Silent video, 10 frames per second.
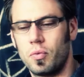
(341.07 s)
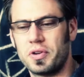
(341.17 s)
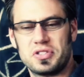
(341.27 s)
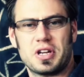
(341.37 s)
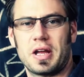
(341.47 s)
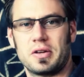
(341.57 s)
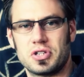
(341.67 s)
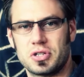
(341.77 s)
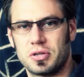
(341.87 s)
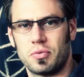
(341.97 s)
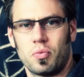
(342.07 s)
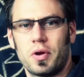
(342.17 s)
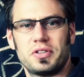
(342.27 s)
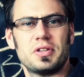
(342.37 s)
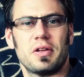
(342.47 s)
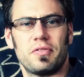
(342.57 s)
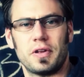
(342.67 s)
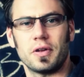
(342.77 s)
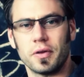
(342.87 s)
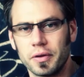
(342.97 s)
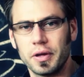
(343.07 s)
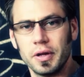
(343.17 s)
What changed and what did they feel?